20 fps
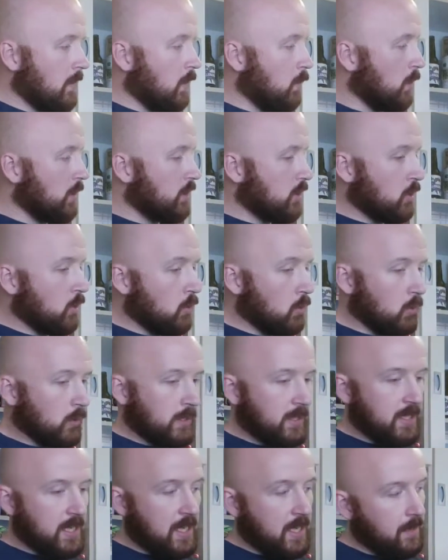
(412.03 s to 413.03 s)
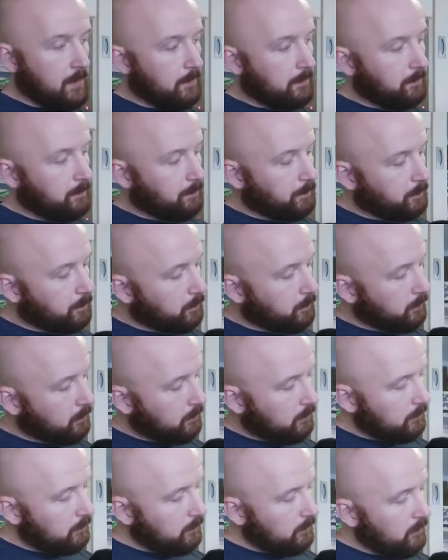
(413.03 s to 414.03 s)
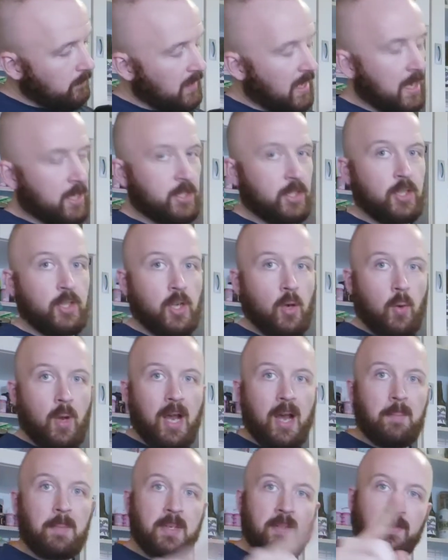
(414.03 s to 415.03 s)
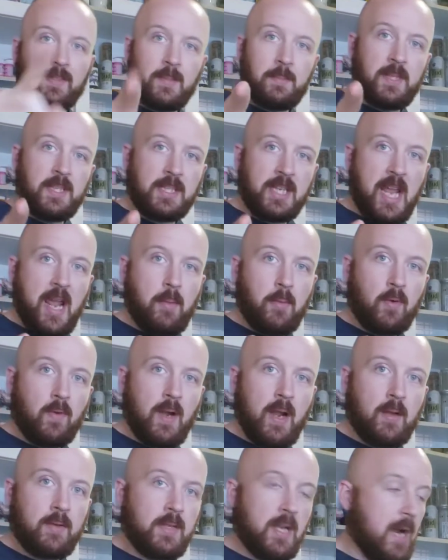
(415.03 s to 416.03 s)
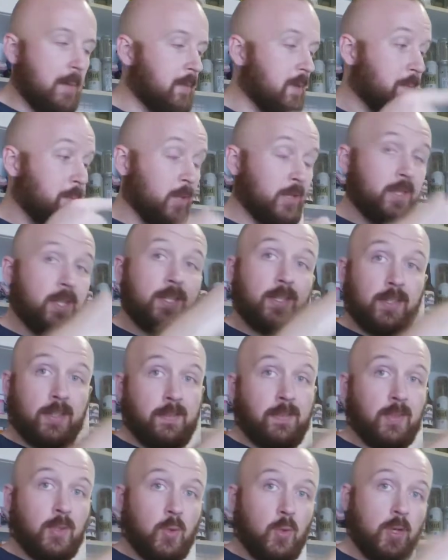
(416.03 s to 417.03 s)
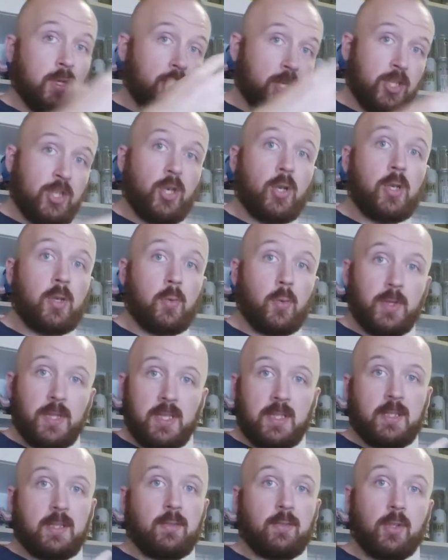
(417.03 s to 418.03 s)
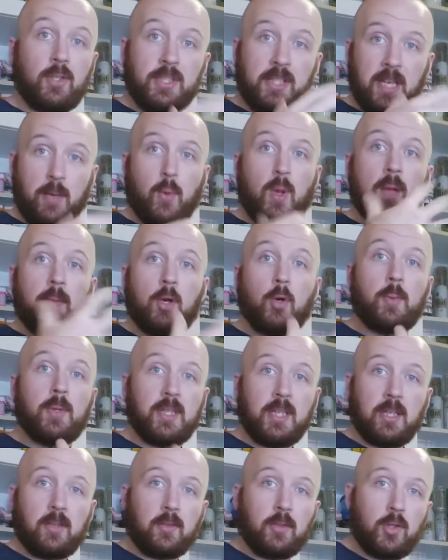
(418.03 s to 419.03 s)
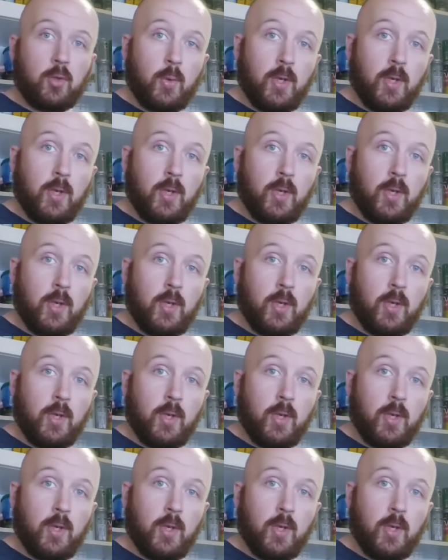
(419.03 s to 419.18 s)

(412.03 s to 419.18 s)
What's cool is that, actually, you know what? I'm going to flip this camera around. I'm going to put this on the floor and just show you what this looks like while I'm opening it real